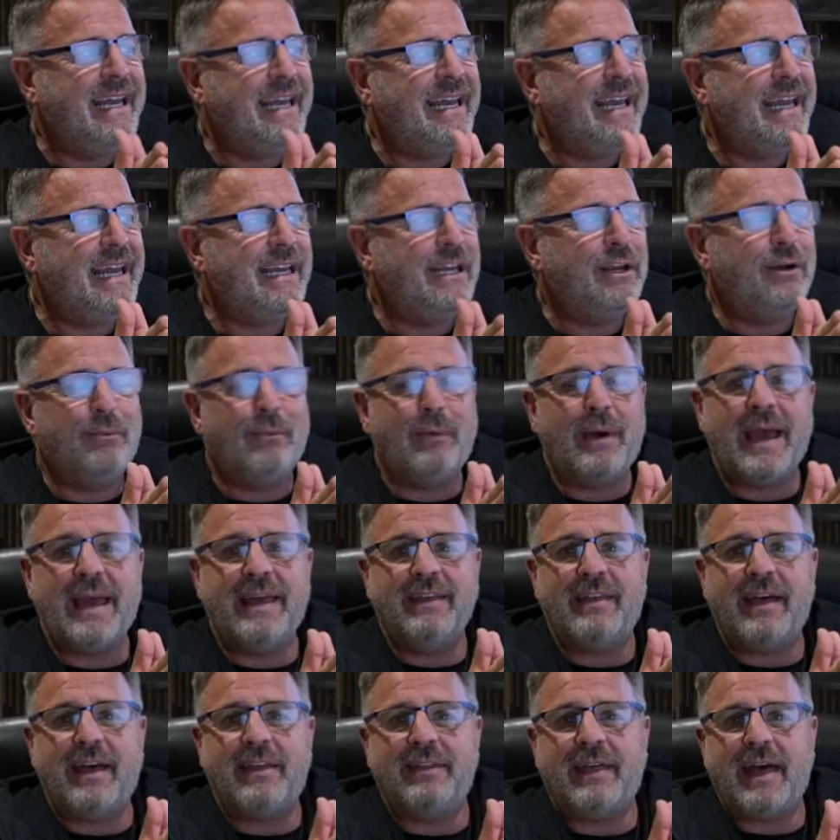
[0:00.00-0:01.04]
in a way
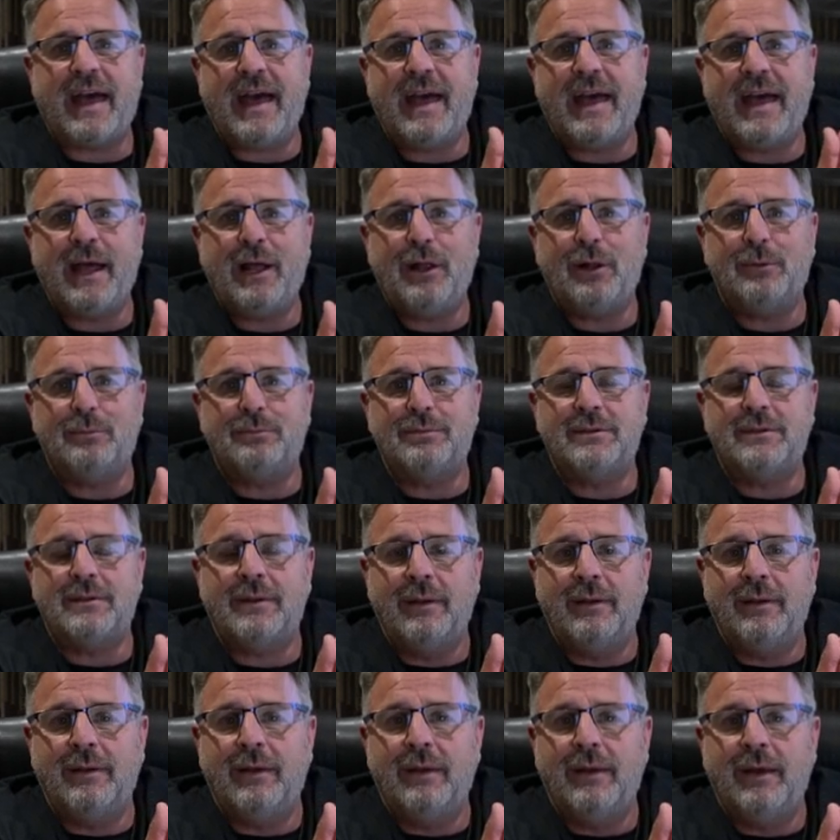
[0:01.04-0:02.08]
that helps.
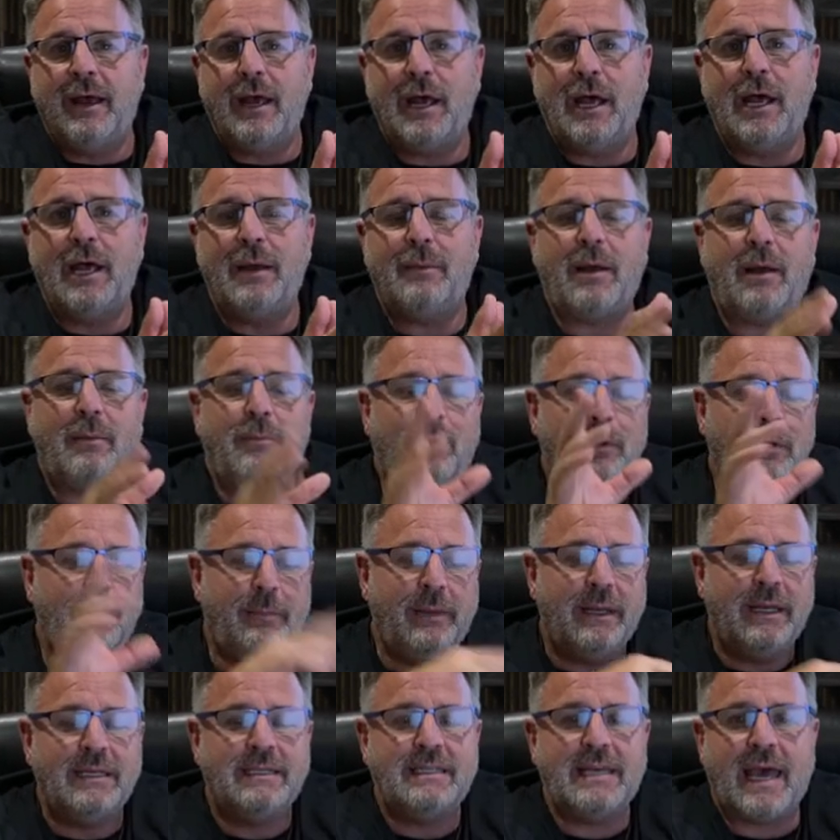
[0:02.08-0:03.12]
I'll put a
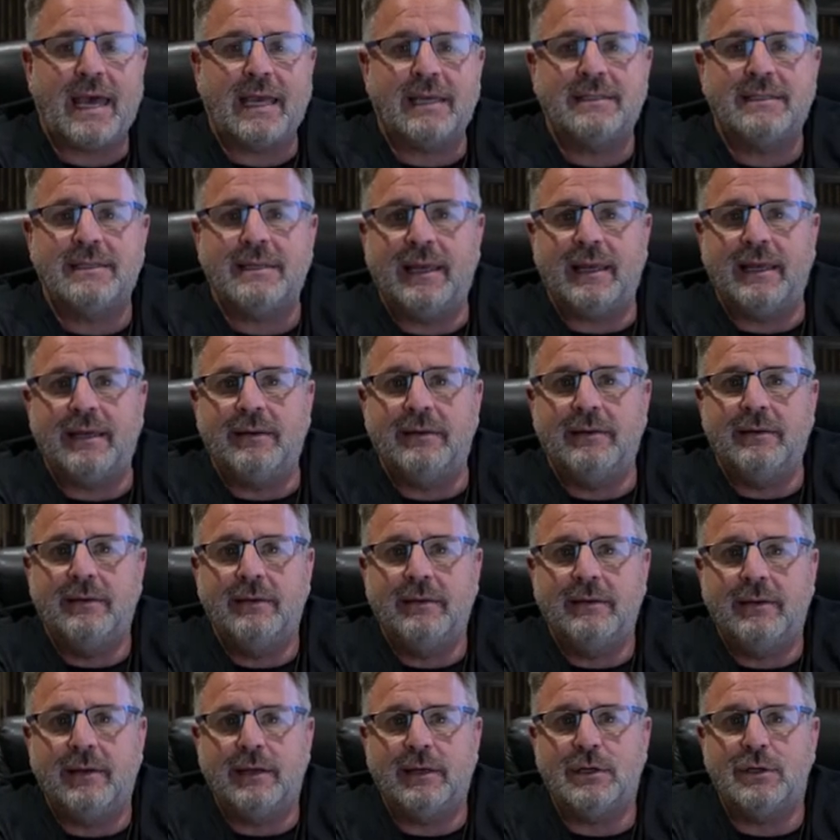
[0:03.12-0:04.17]
bit of text in
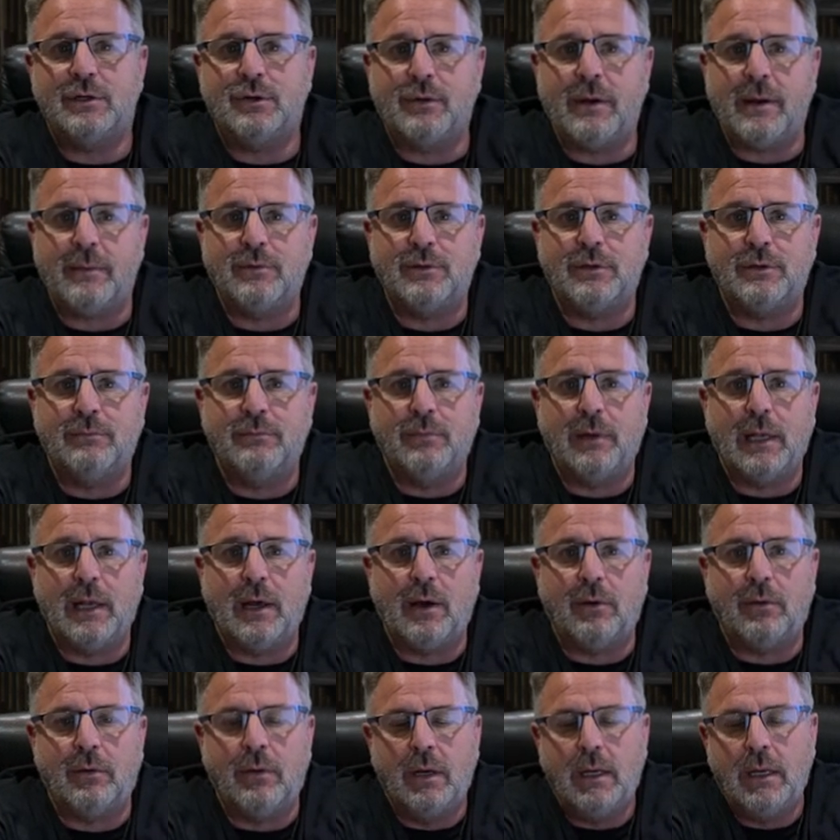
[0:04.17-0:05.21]
the description
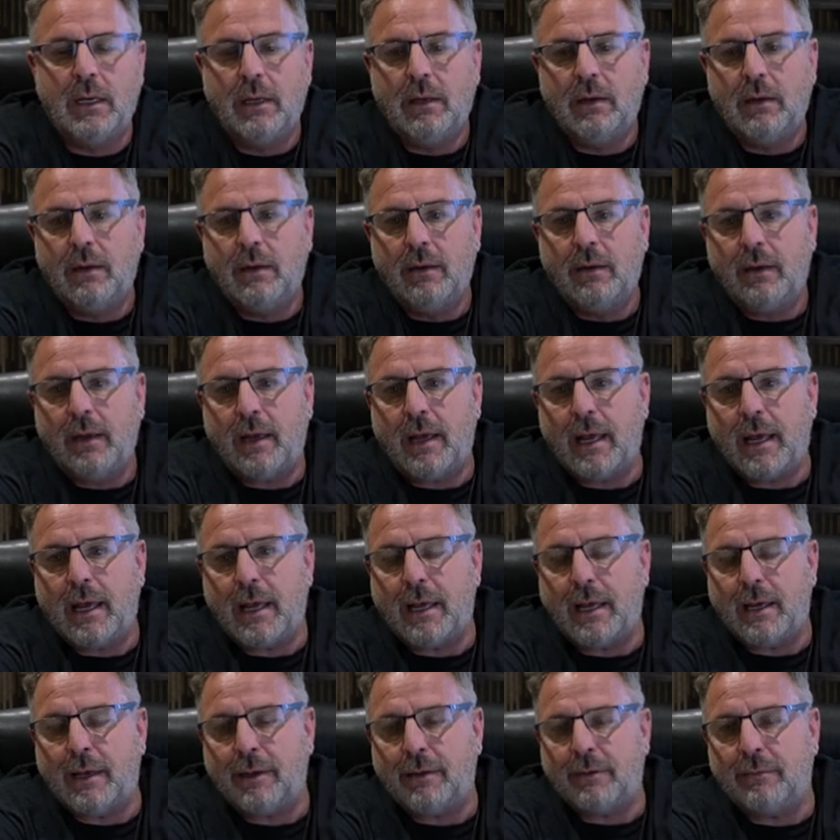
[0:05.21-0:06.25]
below.
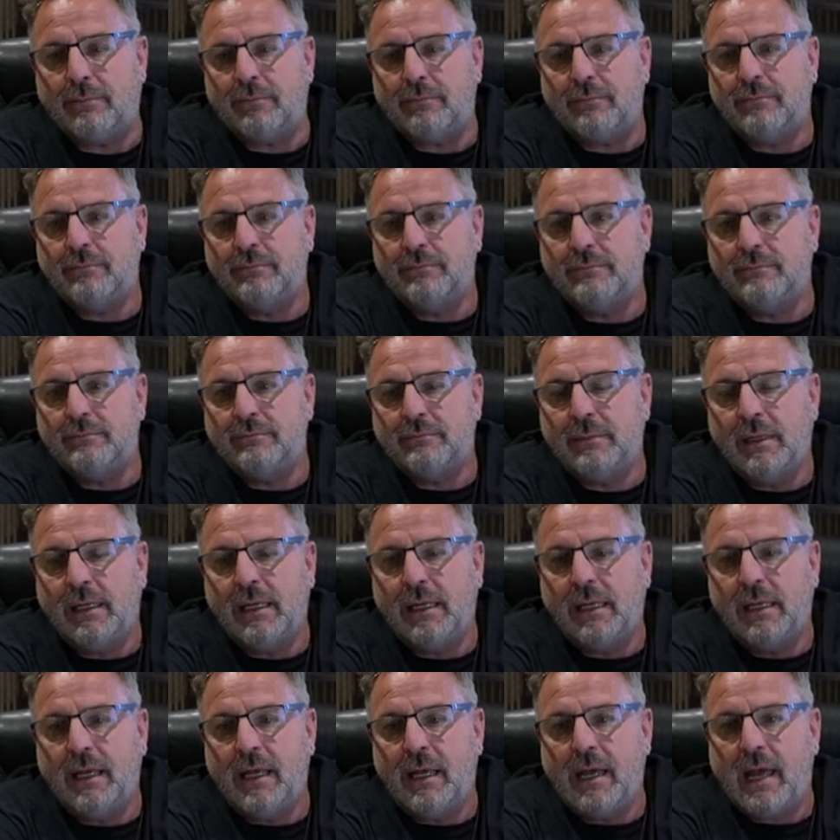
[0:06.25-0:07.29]
And
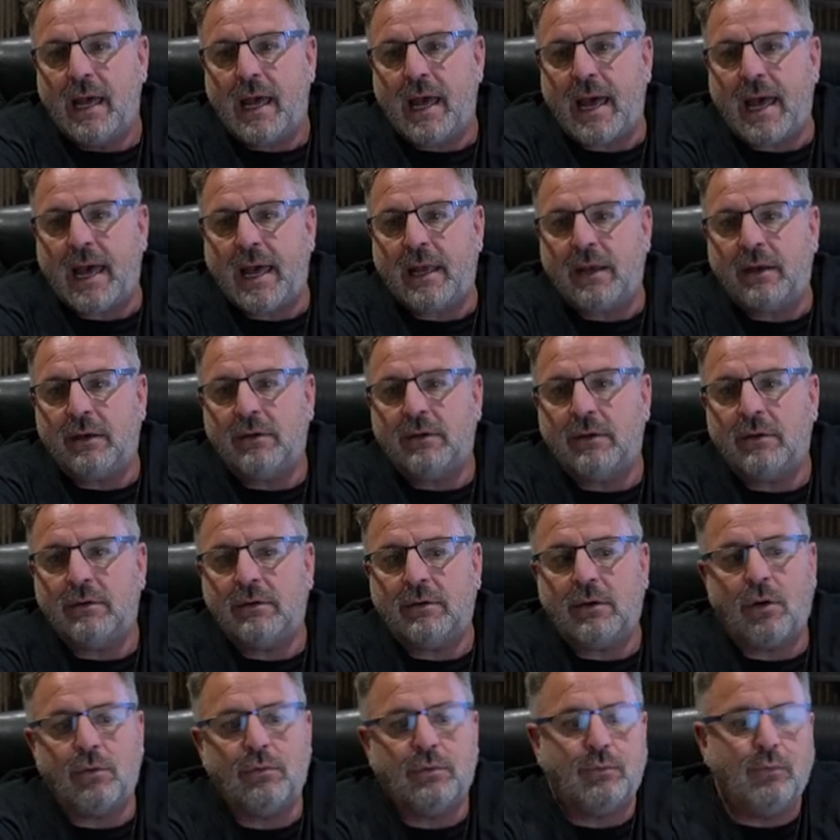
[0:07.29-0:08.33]

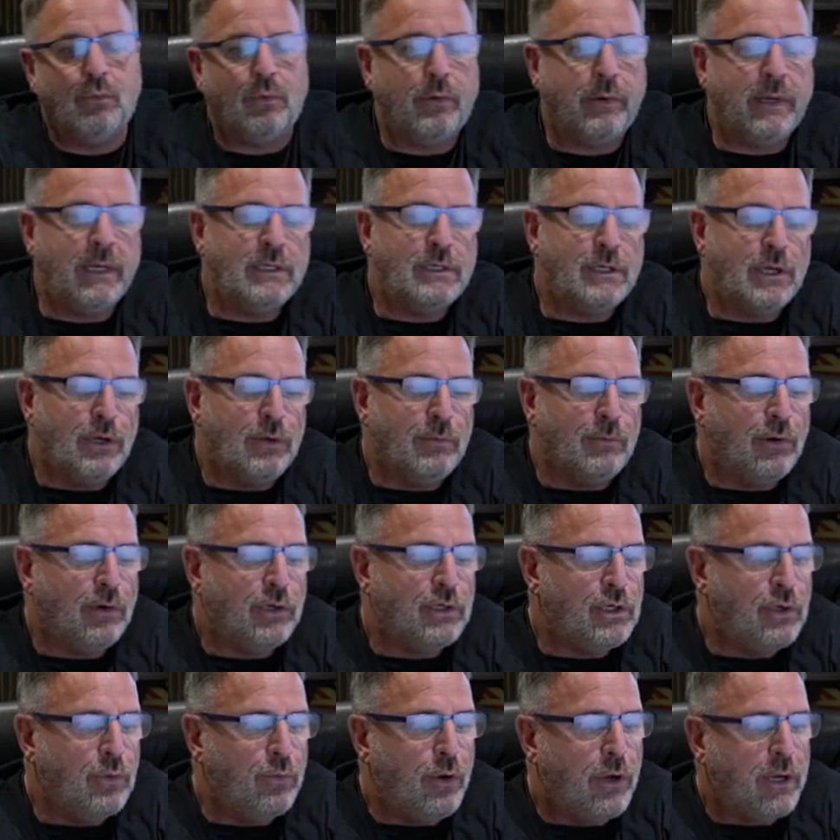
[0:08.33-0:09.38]
don't worry too much.
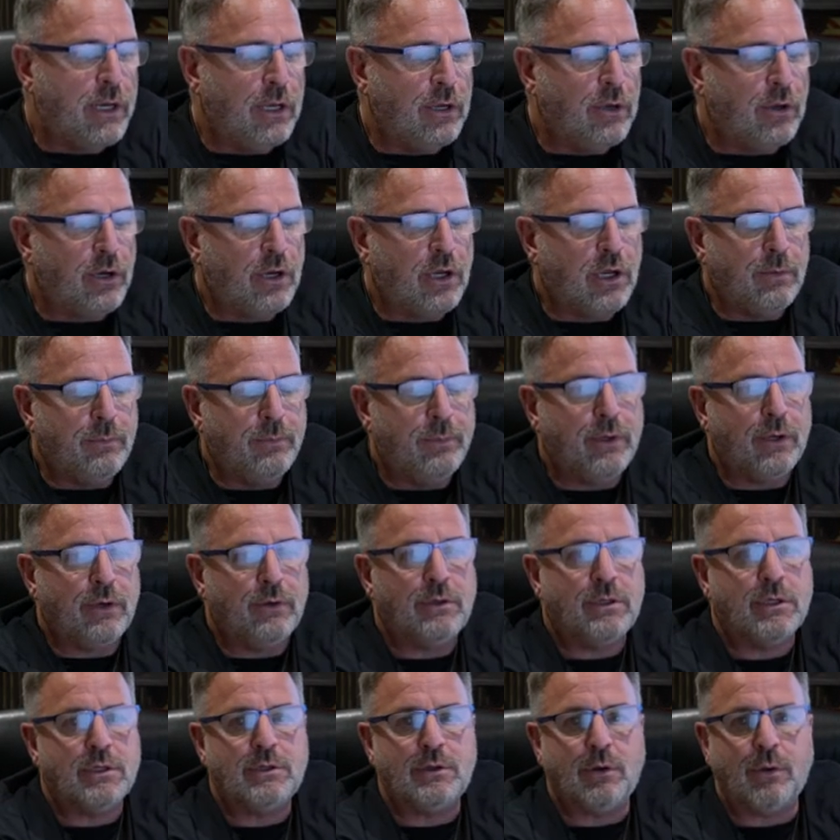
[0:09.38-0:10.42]
You're working on a
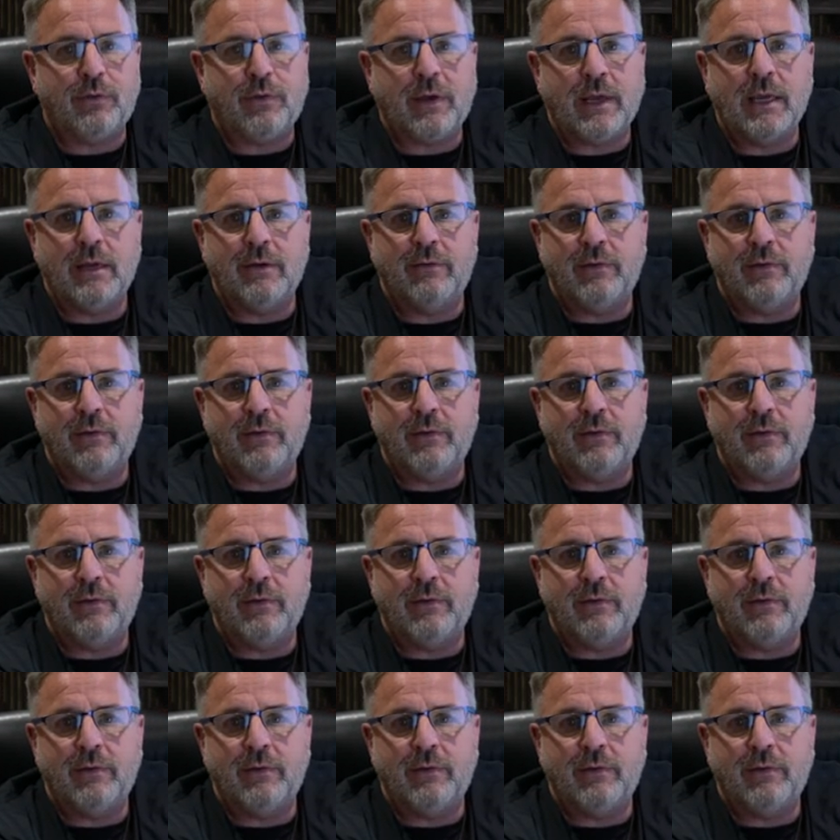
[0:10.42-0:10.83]
computer, so think of